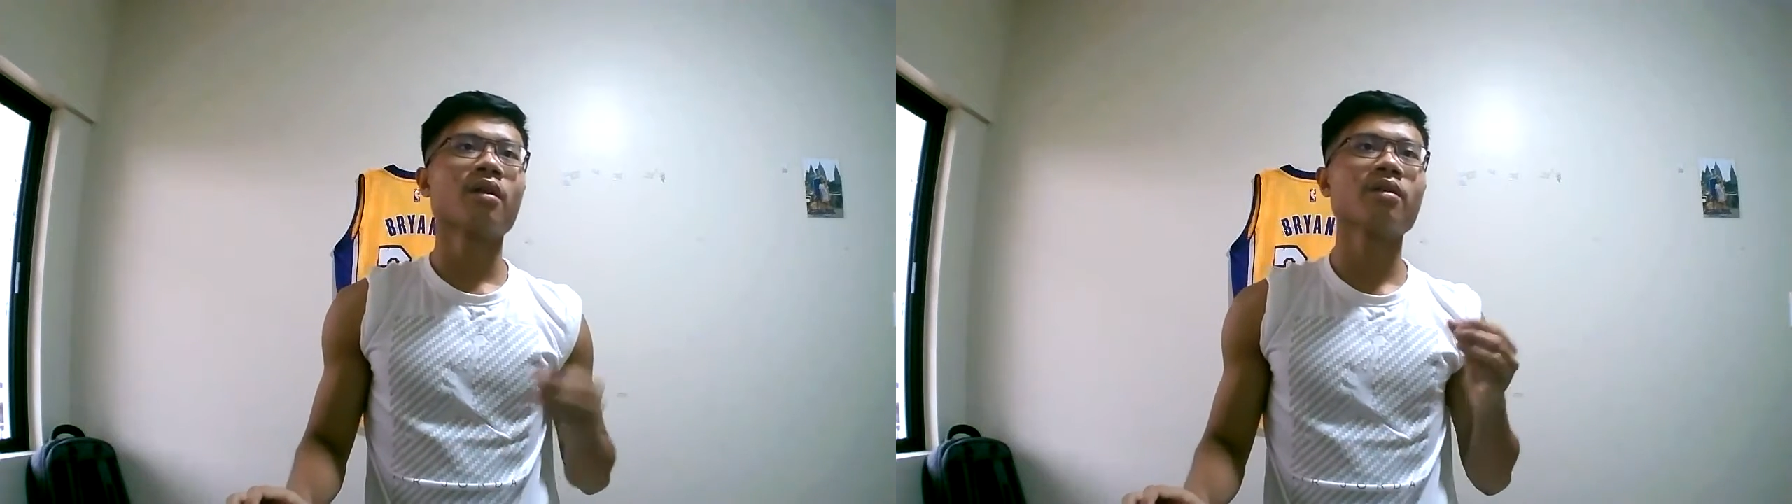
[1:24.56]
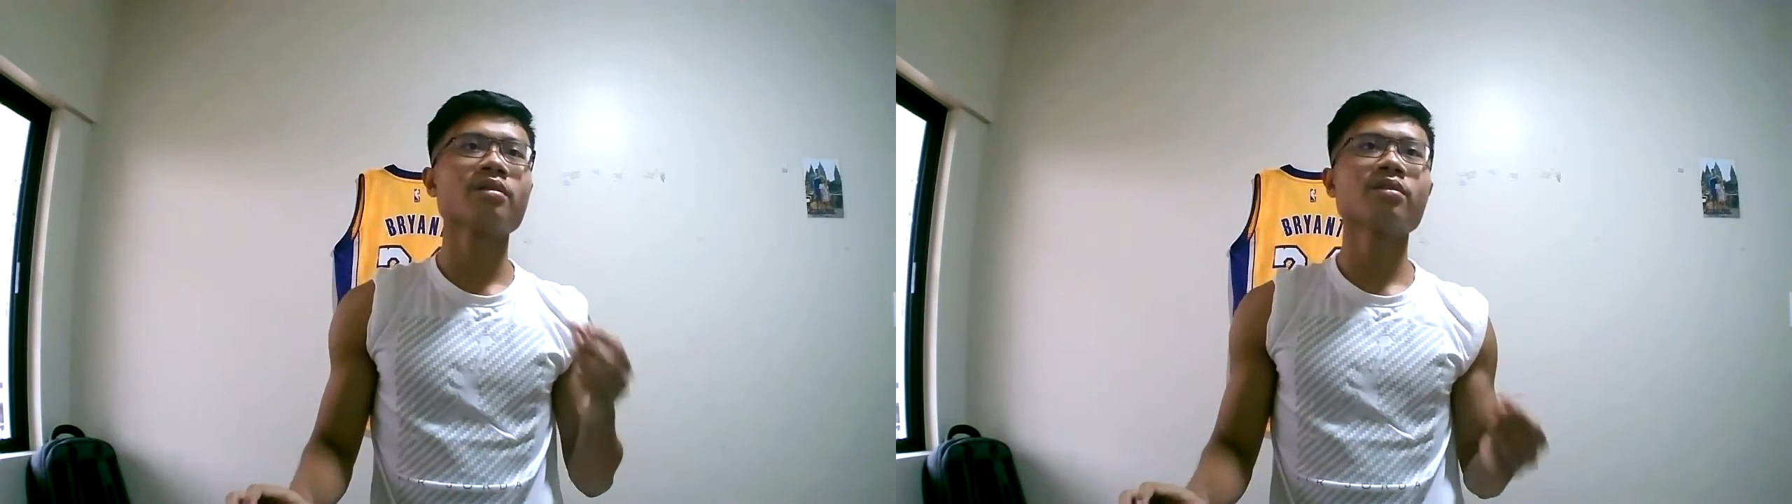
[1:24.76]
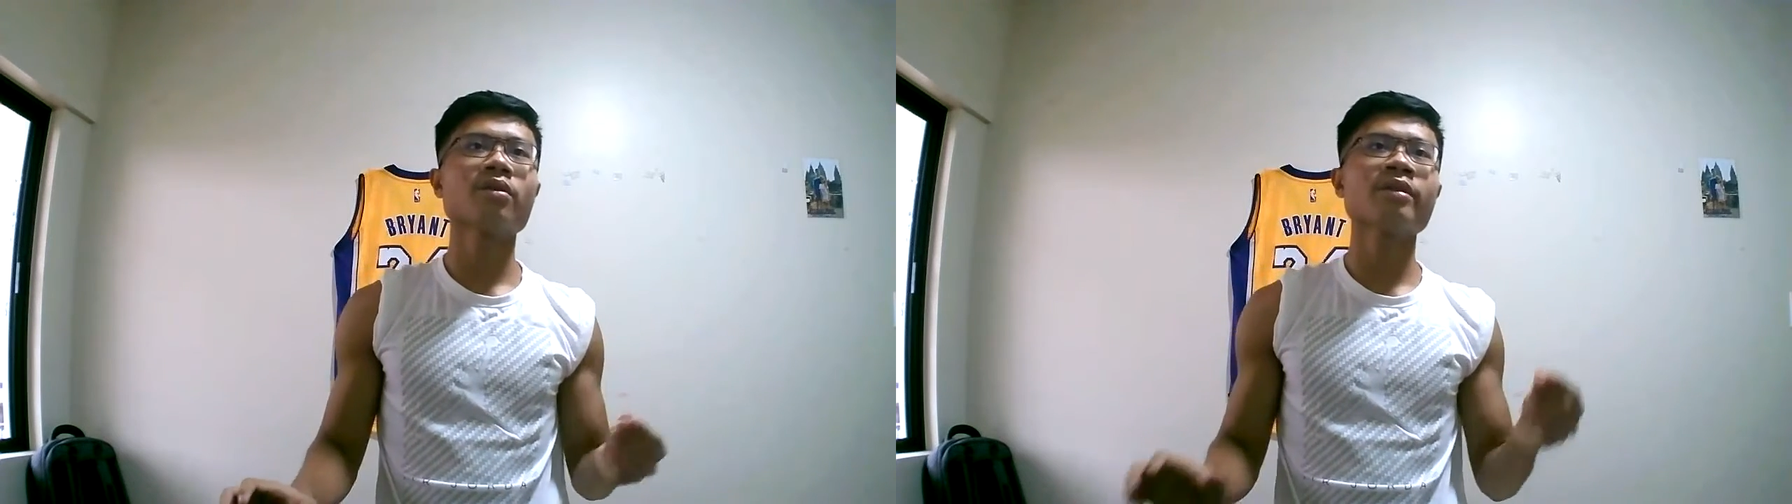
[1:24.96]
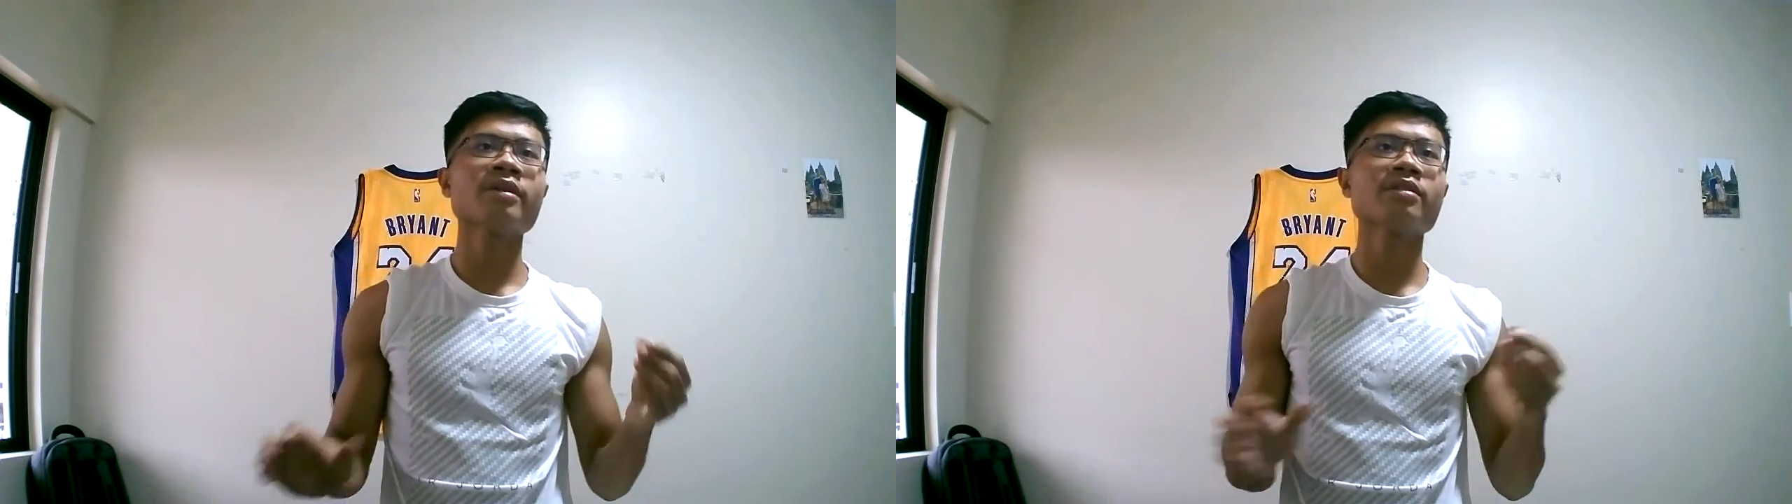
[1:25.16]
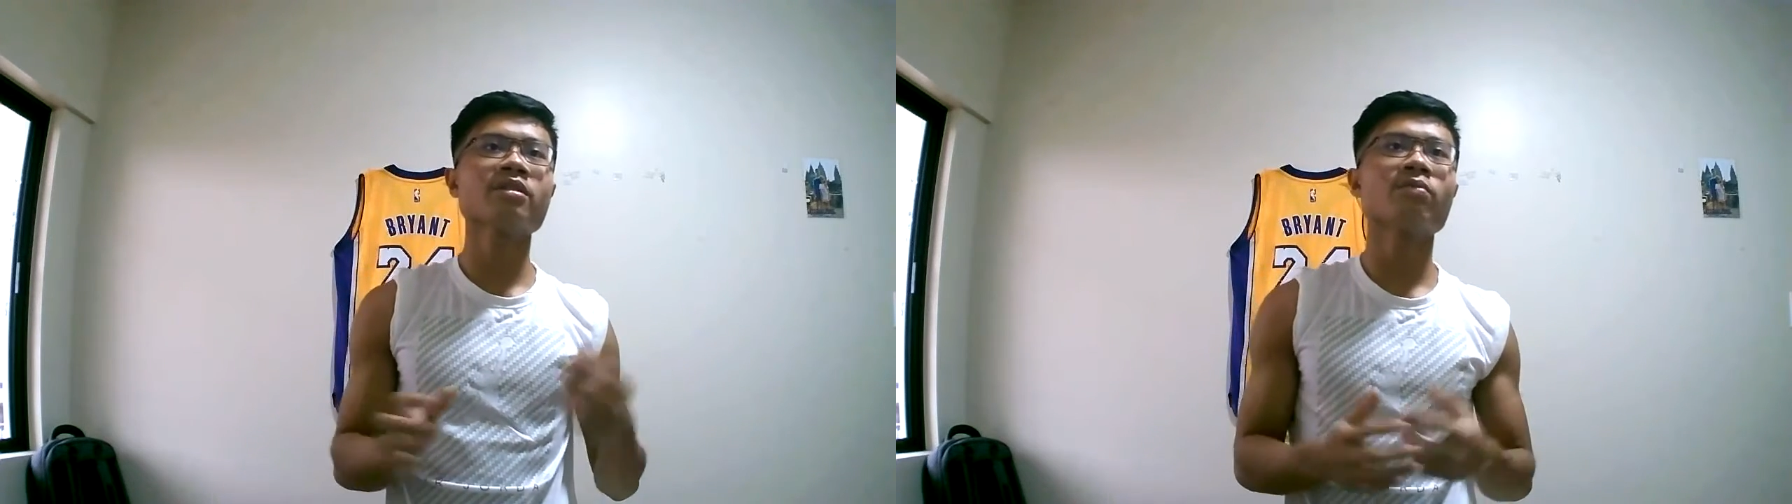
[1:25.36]
The story
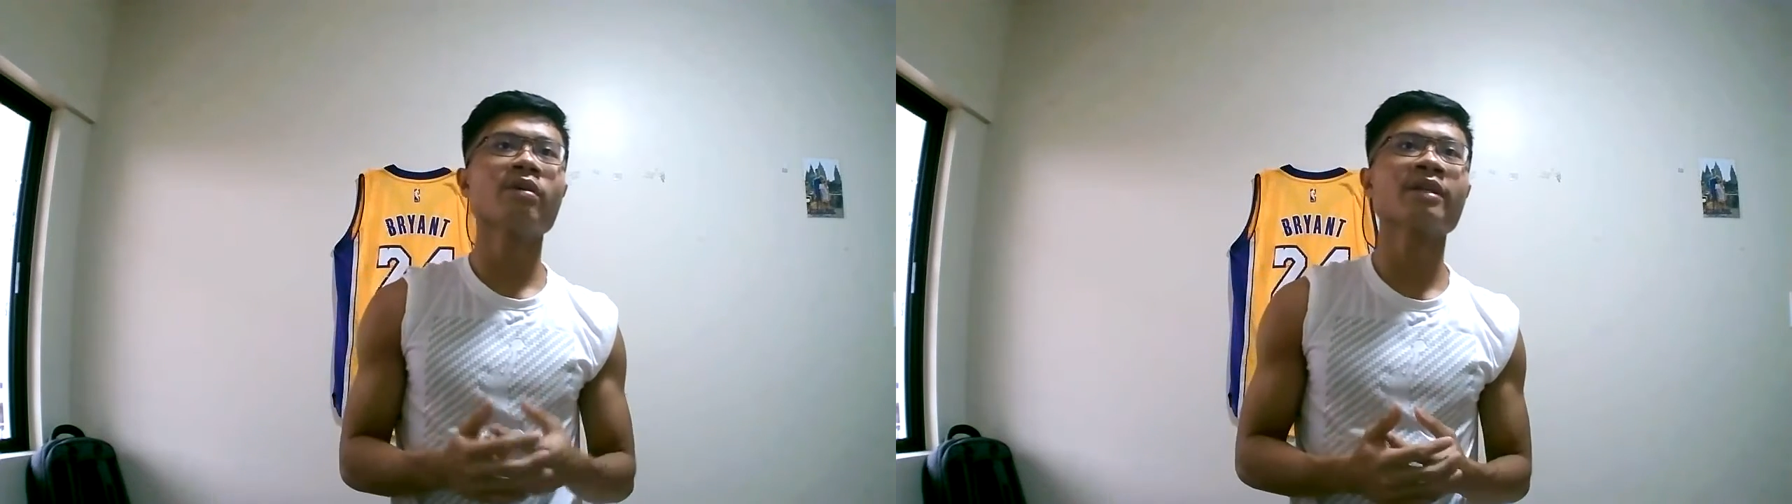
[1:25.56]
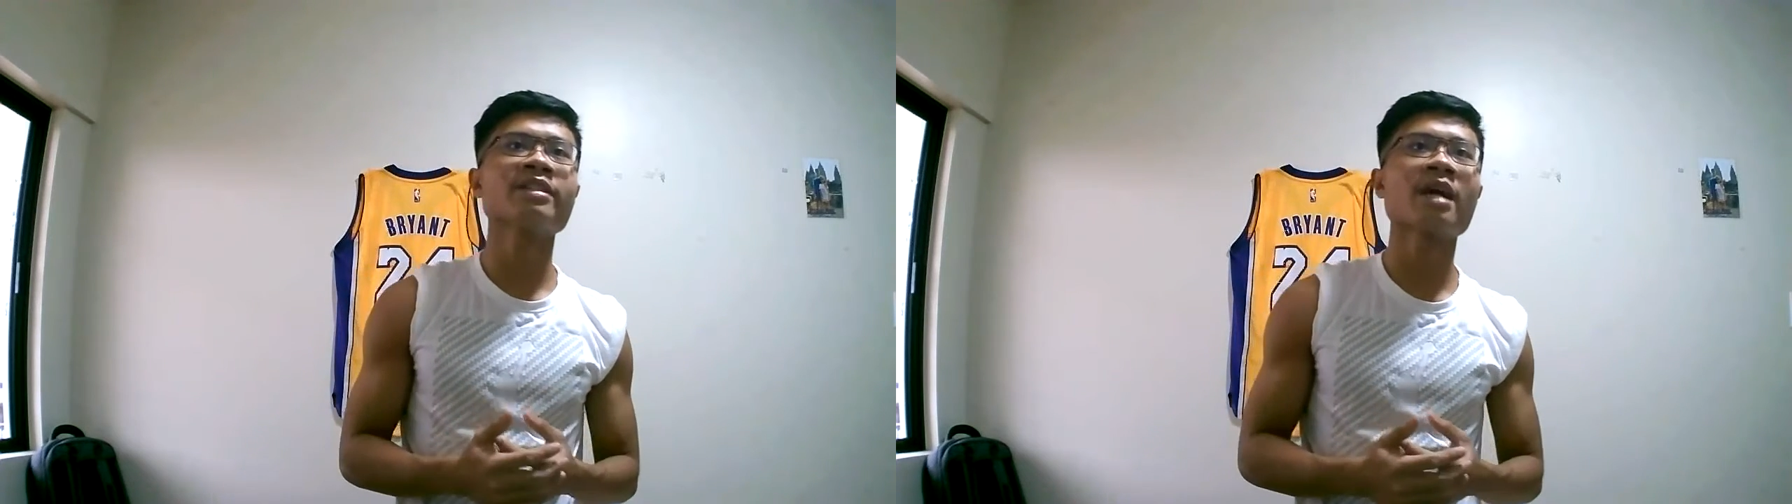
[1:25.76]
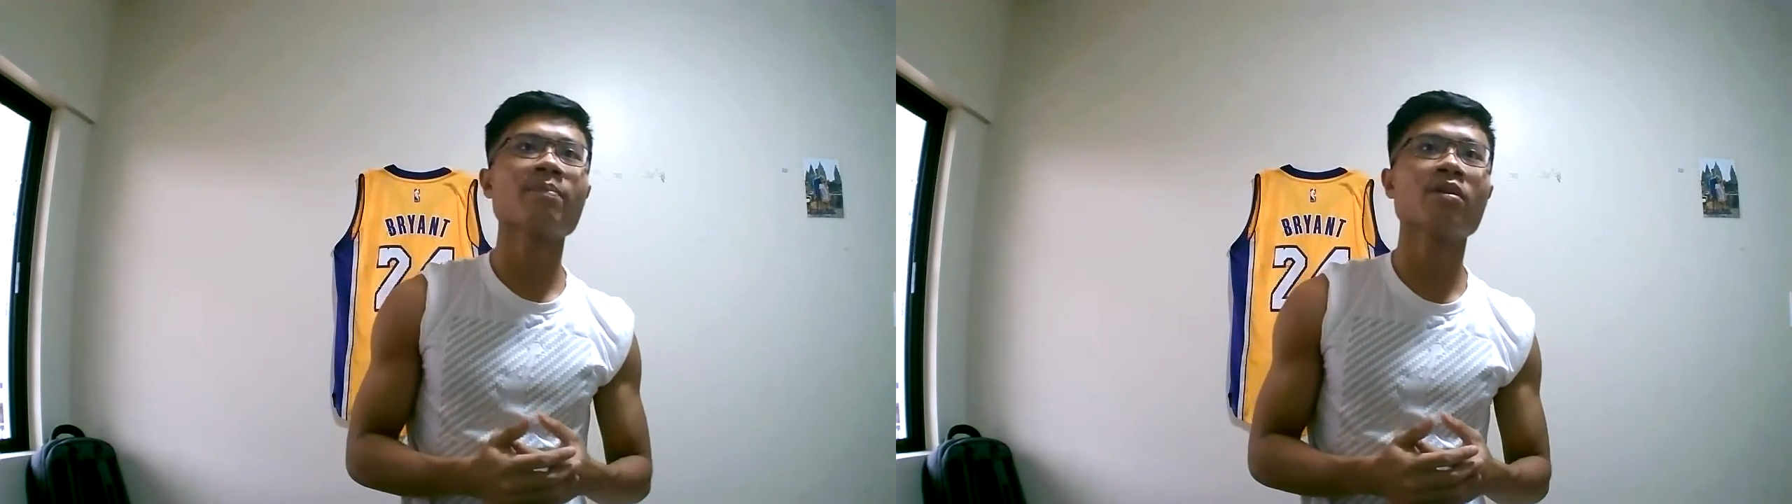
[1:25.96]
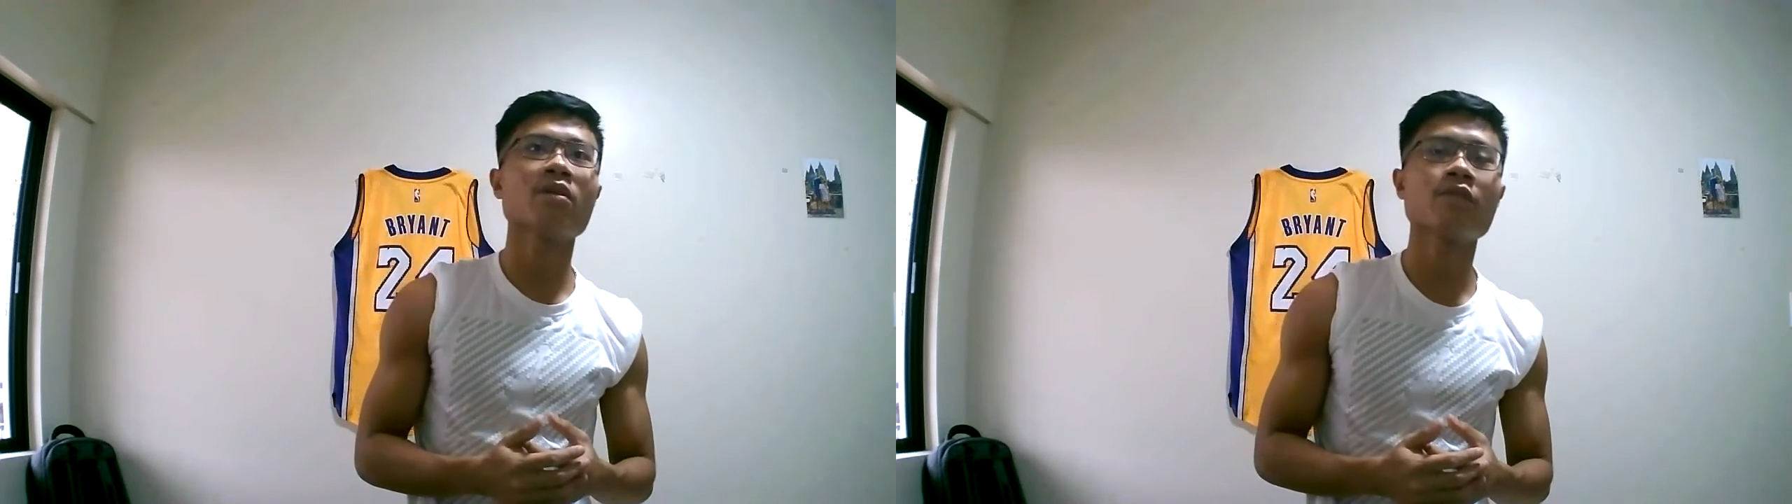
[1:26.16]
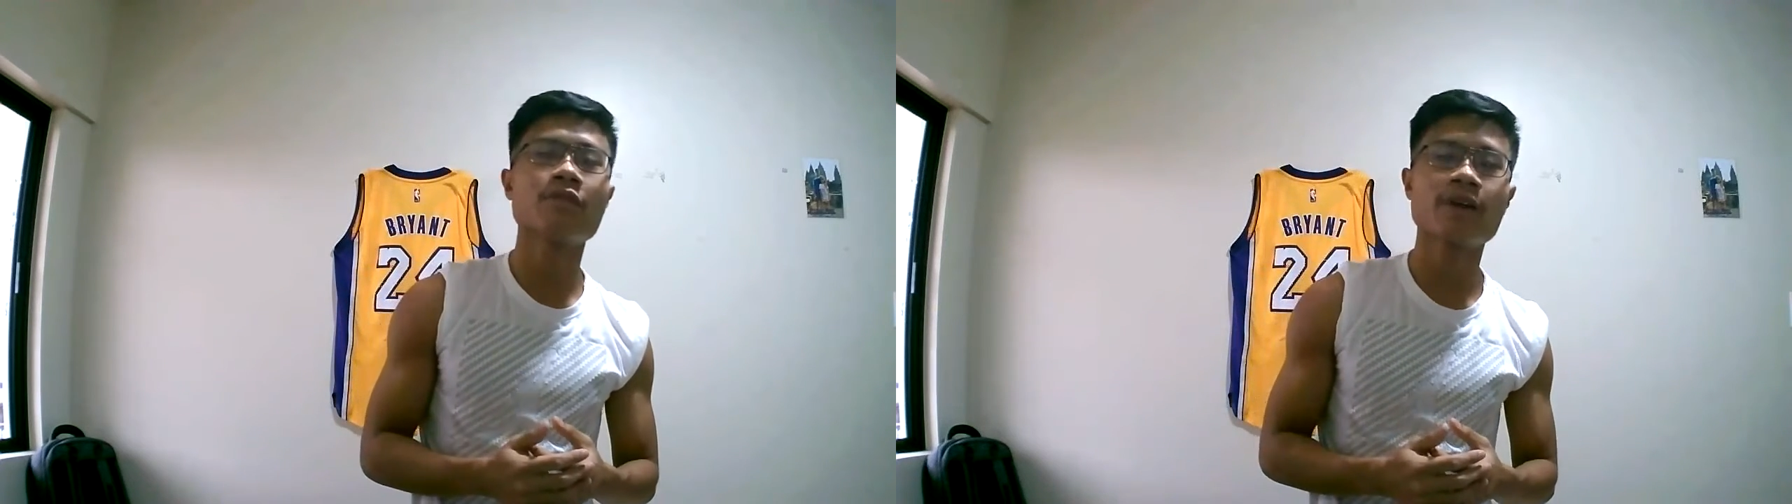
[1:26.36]
is just one example of a